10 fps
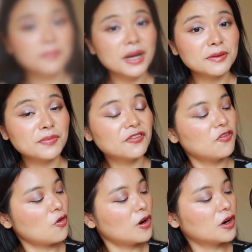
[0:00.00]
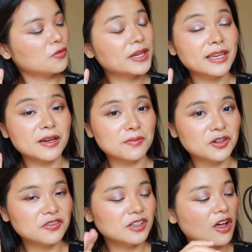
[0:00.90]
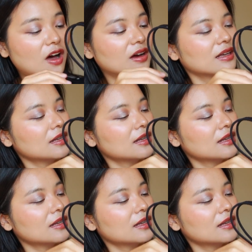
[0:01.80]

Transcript: But before we move along,